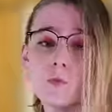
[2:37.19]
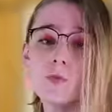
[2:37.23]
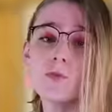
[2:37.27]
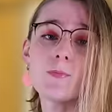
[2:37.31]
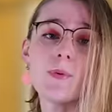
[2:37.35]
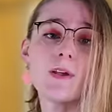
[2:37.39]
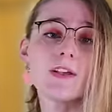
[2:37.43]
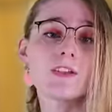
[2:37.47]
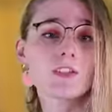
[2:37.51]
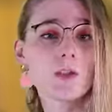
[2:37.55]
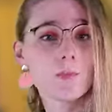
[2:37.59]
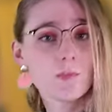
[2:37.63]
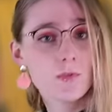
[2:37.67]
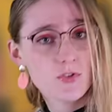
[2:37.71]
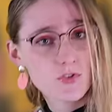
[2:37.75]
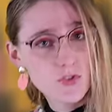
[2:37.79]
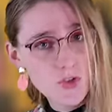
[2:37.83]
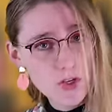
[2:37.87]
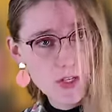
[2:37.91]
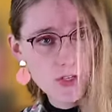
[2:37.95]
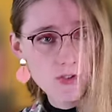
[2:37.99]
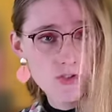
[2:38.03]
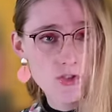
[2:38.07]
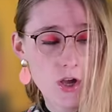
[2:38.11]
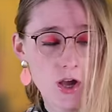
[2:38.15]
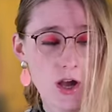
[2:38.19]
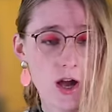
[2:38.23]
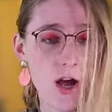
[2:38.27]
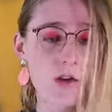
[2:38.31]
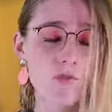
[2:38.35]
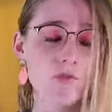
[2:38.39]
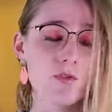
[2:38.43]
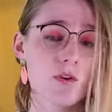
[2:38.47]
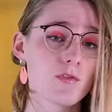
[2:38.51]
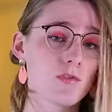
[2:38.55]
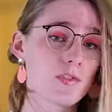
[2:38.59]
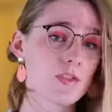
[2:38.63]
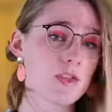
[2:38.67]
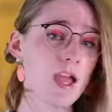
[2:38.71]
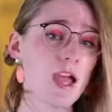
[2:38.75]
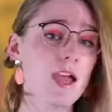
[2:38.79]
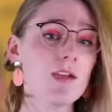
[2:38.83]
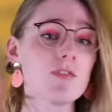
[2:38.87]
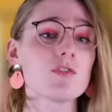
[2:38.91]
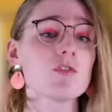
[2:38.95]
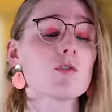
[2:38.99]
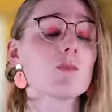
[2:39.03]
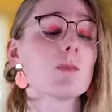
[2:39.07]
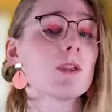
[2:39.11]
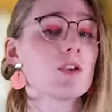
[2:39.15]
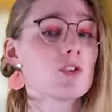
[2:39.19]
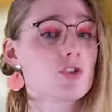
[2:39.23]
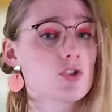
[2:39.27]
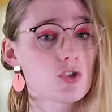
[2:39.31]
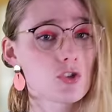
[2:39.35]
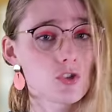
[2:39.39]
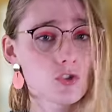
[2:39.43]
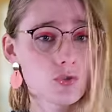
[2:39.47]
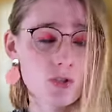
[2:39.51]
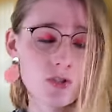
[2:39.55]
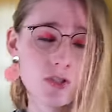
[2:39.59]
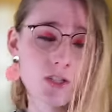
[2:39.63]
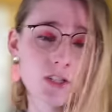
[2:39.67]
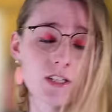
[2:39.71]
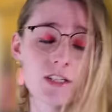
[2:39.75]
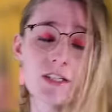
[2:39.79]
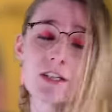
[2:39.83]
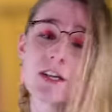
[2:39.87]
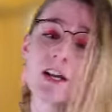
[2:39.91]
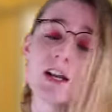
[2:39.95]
which makes up the second half of the aforementioned critically